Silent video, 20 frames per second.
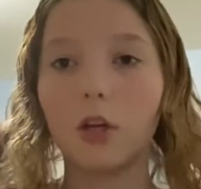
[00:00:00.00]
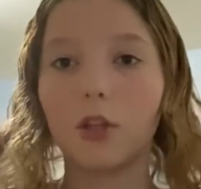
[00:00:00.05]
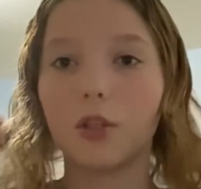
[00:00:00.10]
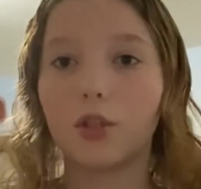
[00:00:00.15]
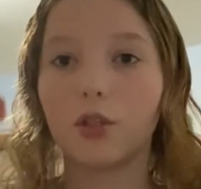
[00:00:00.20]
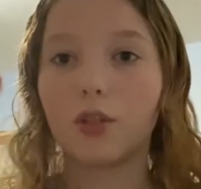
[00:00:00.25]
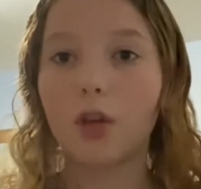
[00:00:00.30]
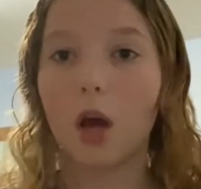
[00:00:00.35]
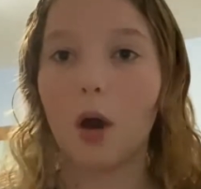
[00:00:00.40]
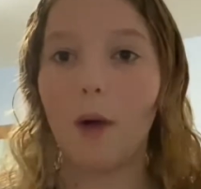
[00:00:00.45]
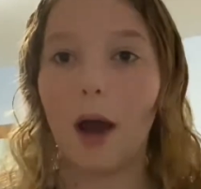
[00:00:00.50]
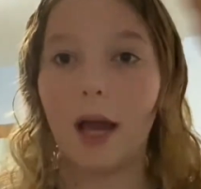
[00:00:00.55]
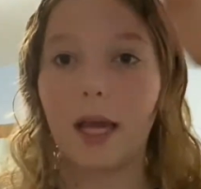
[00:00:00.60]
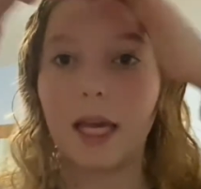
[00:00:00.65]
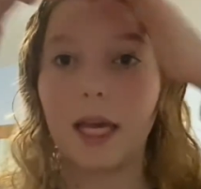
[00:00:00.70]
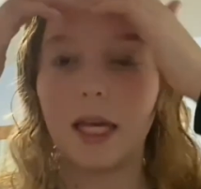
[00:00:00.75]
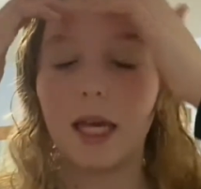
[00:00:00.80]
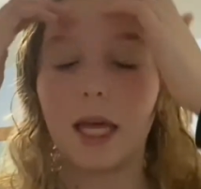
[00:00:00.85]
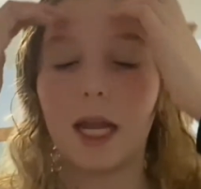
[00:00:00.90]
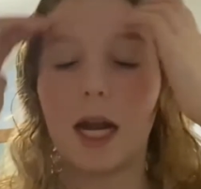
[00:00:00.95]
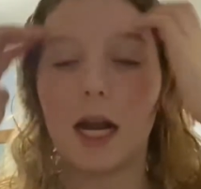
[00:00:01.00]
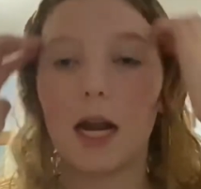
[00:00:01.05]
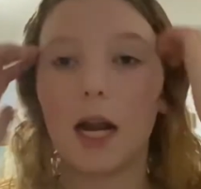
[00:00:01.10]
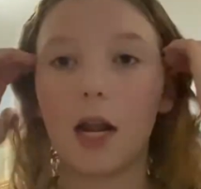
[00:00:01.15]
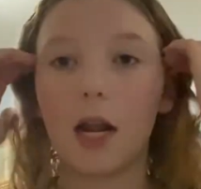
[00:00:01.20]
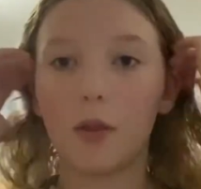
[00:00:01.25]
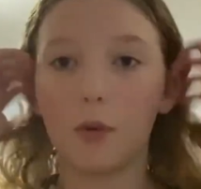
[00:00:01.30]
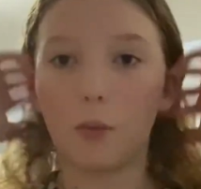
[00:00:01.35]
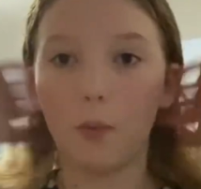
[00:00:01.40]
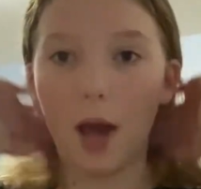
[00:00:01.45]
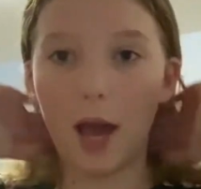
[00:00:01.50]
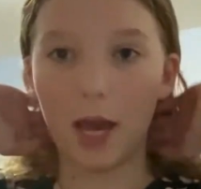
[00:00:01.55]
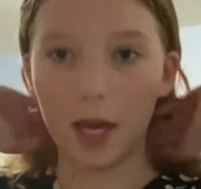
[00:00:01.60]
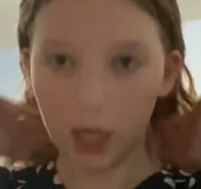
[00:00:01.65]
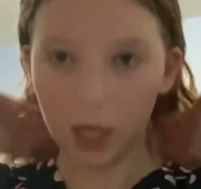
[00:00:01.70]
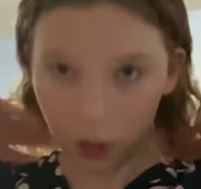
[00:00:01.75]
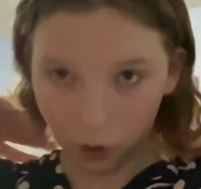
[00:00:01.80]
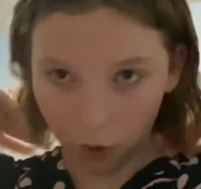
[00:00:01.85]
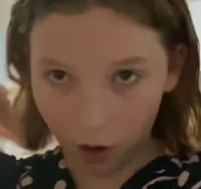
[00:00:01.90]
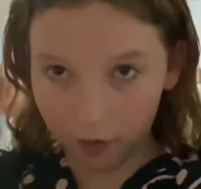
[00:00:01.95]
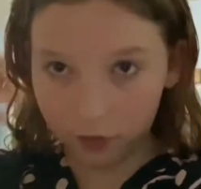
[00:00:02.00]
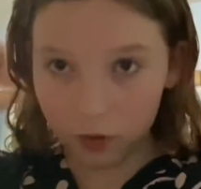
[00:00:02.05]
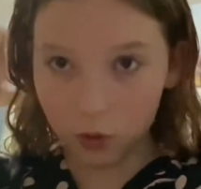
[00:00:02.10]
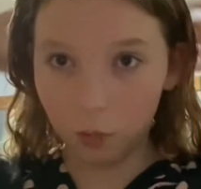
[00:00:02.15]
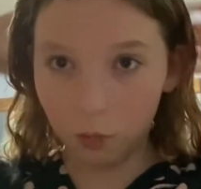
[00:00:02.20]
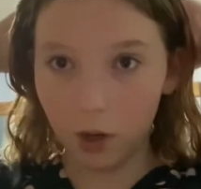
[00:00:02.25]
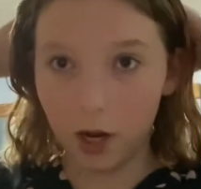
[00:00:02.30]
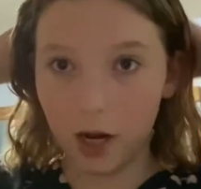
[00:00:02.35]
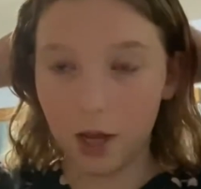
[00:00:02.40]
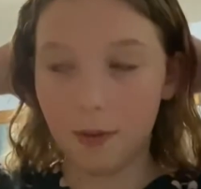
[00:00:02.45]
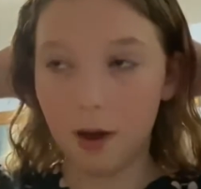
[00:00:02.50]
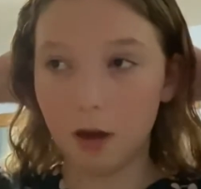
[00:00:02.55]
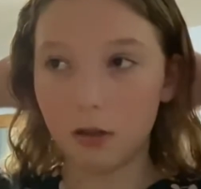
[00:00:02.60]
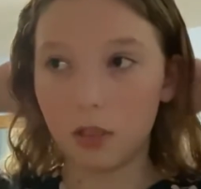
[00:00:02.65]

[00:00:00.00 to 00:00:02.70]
so I can get it out of the way and I don't have to worry about